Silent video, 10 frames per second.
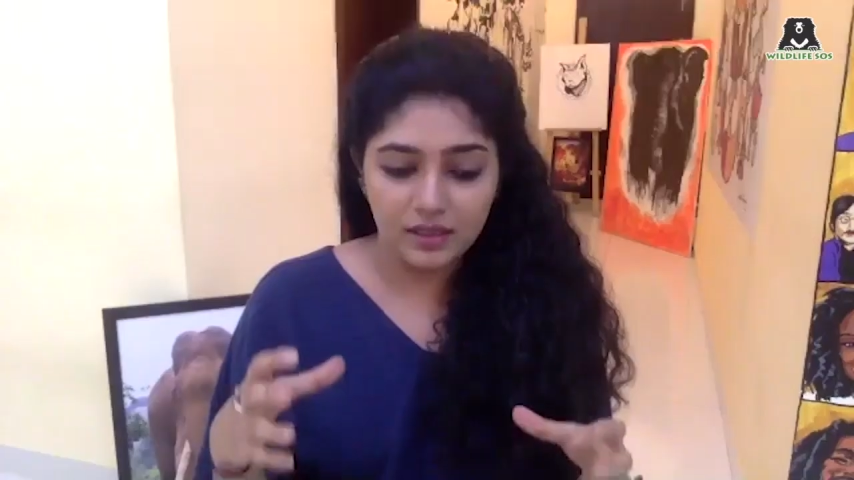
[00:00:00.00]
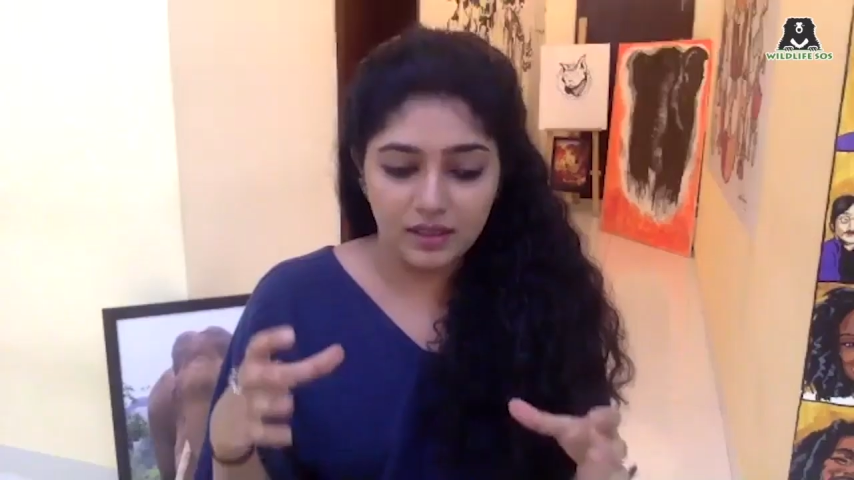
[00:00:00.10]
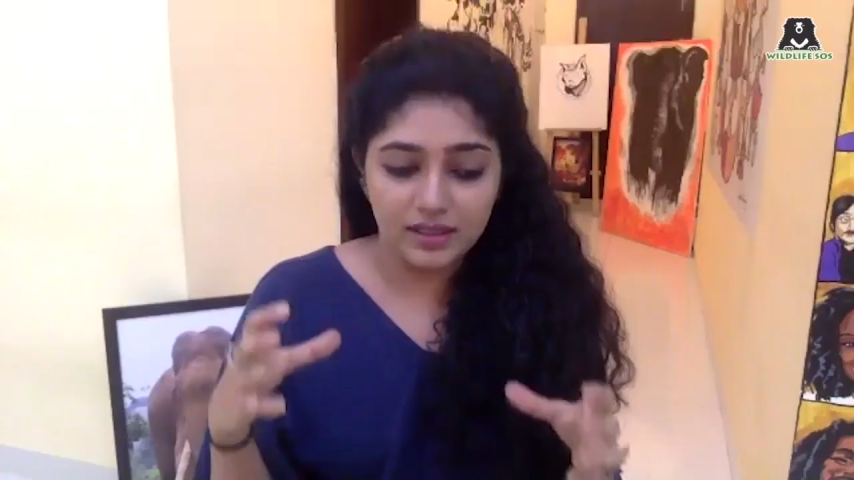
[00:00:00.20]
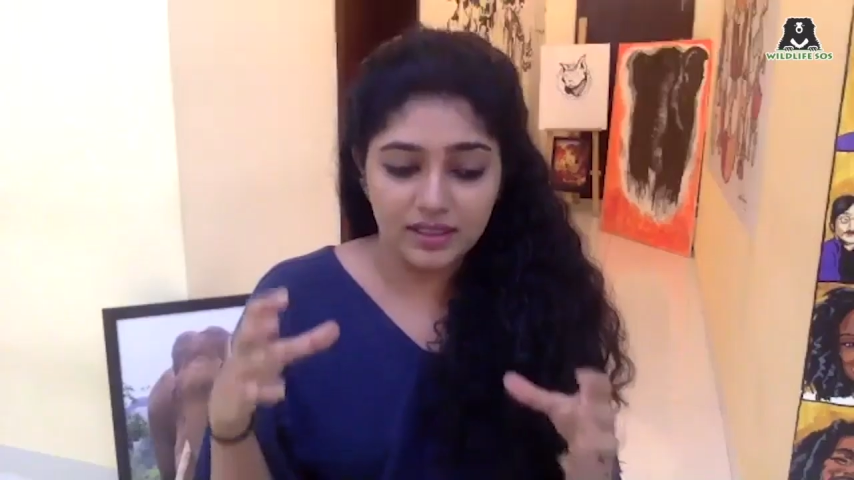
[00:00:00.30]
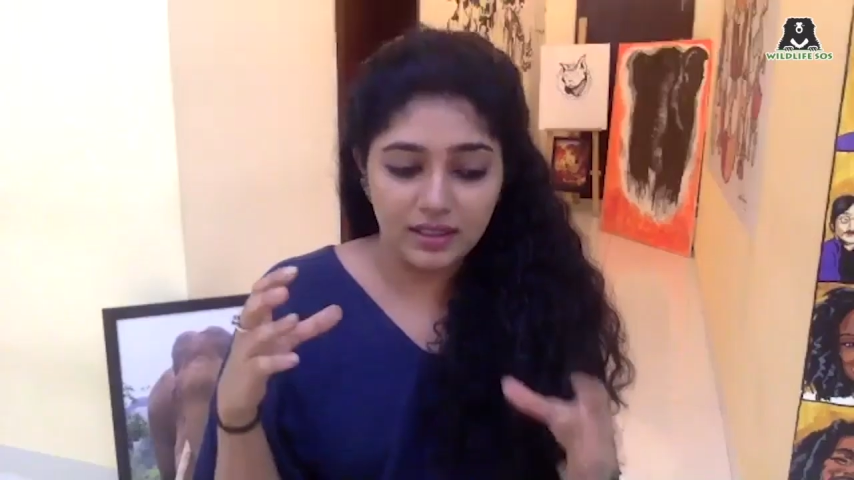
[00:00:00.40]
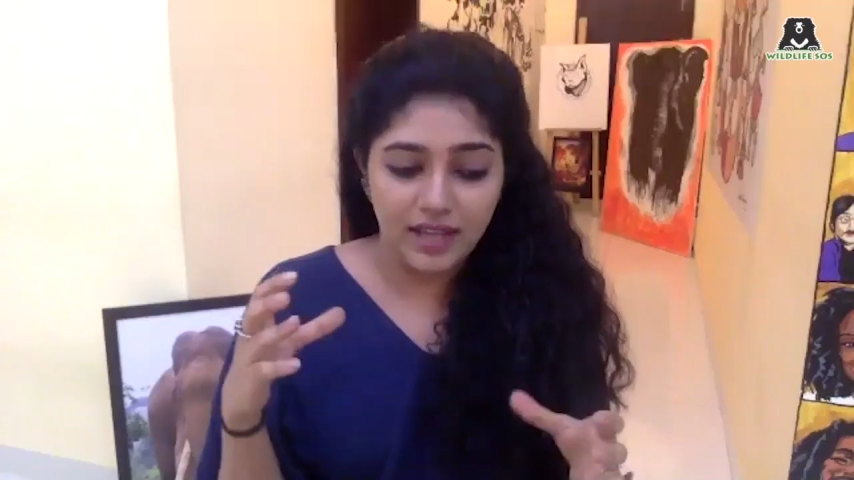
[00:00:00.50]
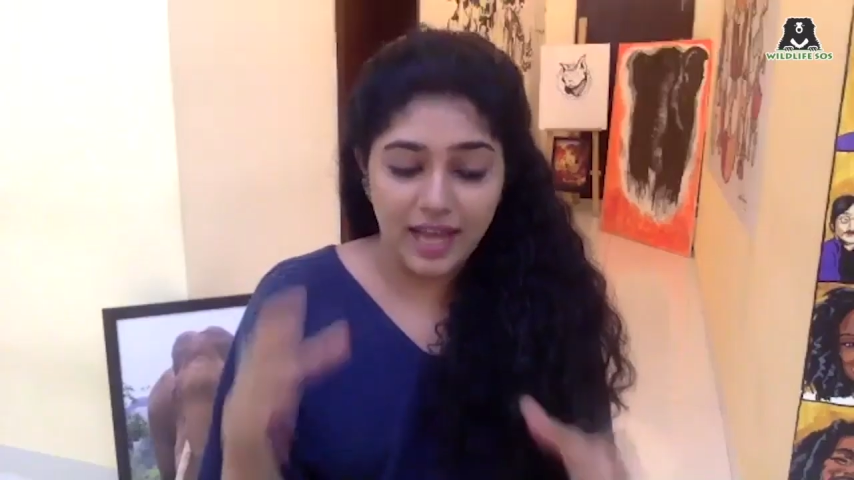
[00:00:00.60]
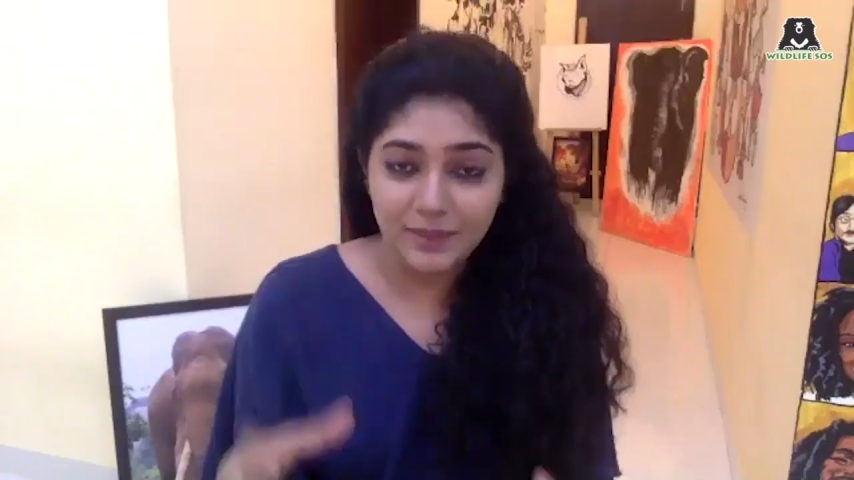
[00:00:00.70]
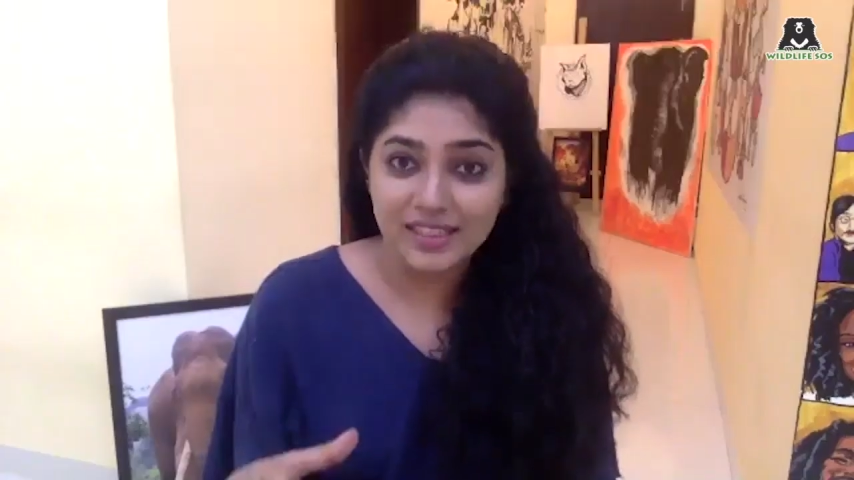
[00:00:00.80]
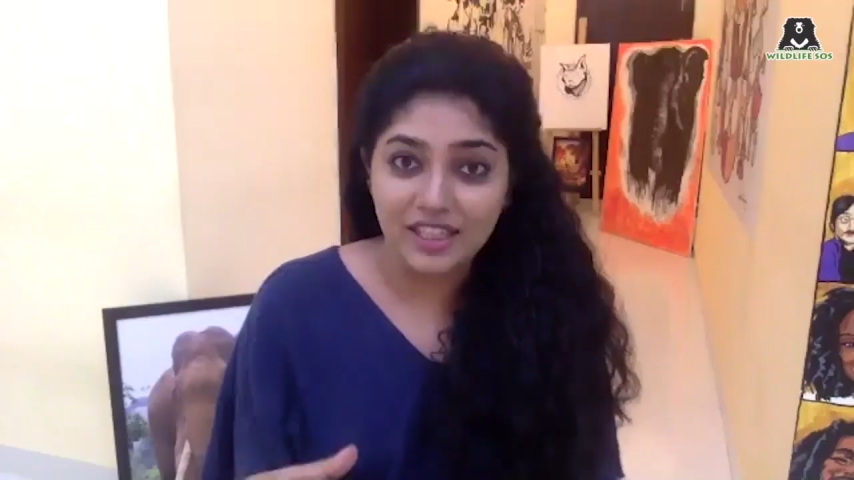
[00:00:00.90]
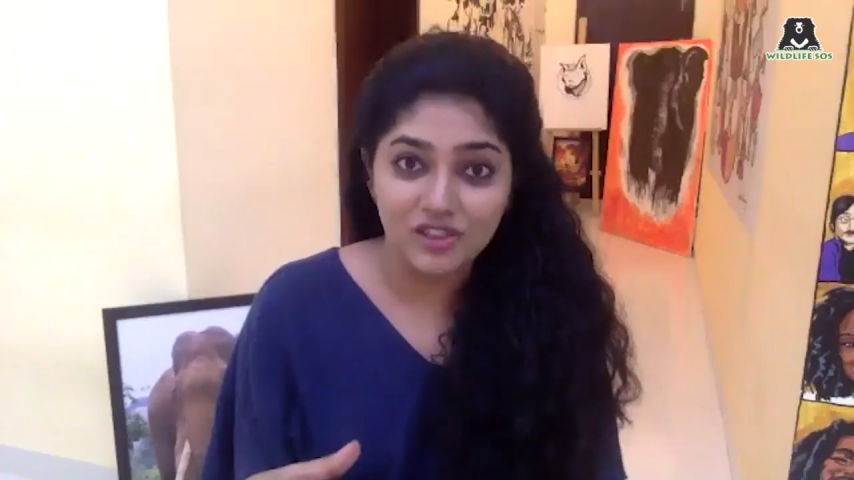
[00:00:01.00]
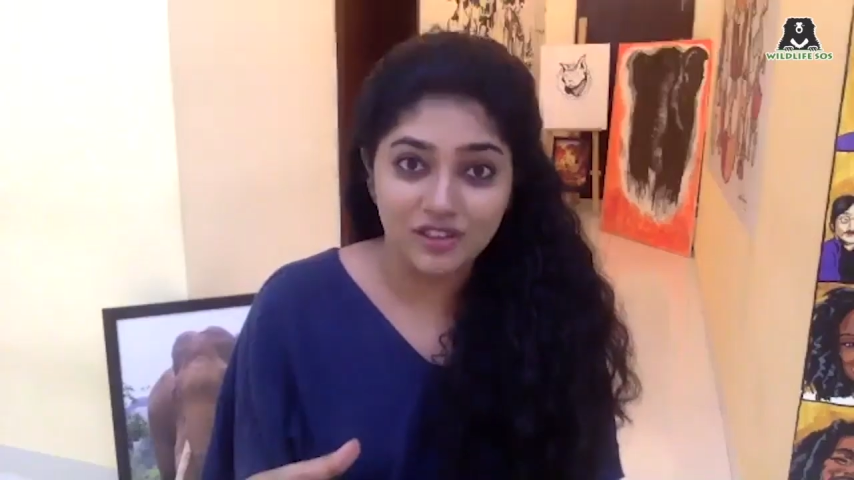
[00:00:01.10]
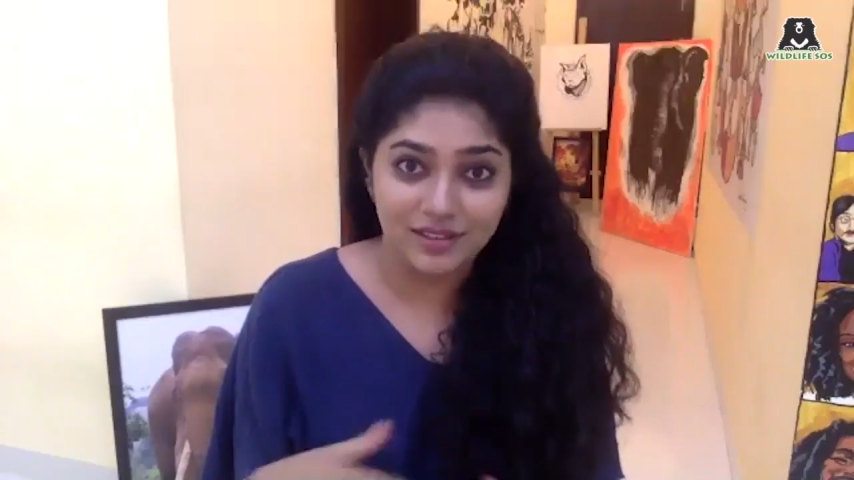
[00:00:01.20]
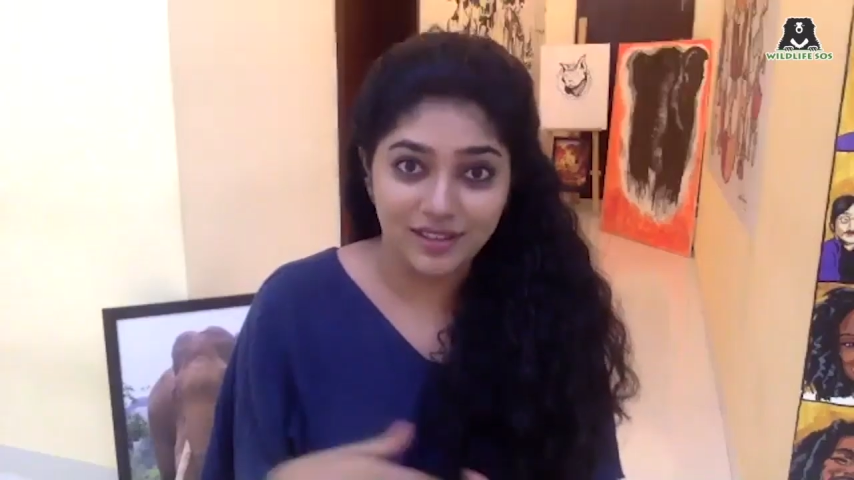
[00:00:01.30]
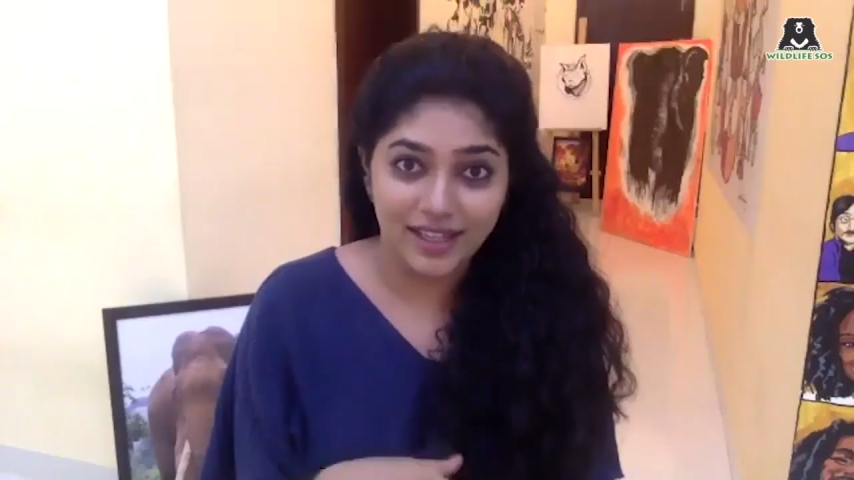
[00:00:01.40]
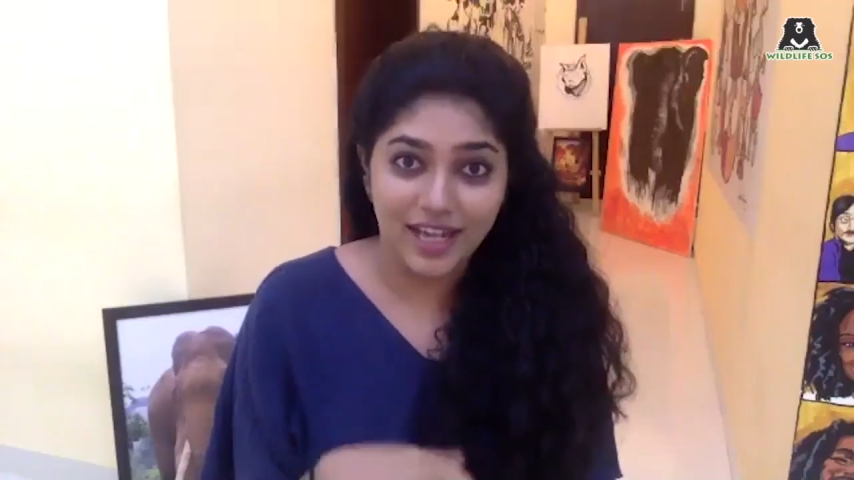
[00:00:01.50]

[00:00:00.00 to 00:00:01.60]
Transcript: the habitation and